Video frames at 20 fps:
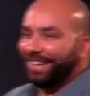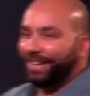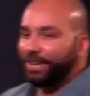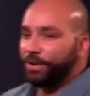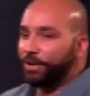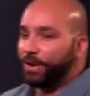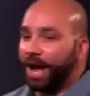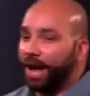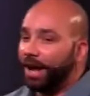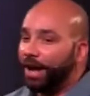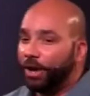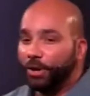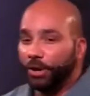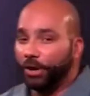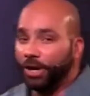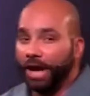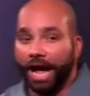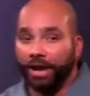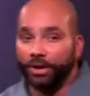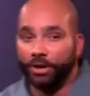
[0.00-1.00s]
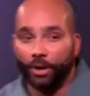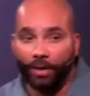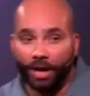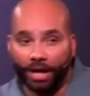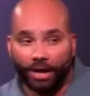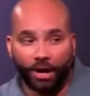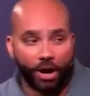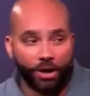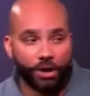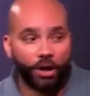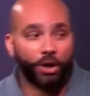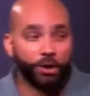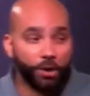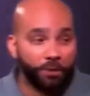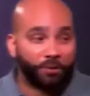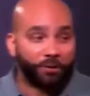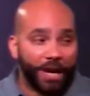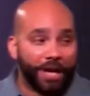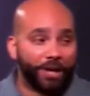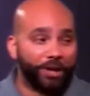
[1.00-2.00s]
You're not doing it on, you
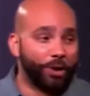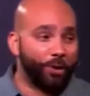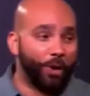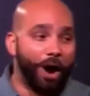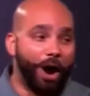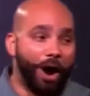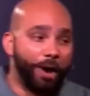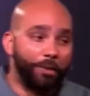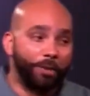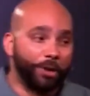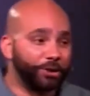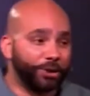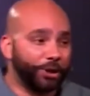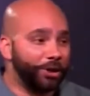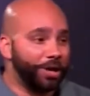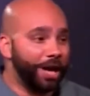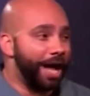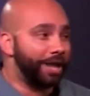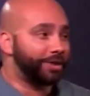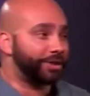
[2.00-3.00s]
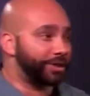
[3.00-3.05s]
think you are, but you're not.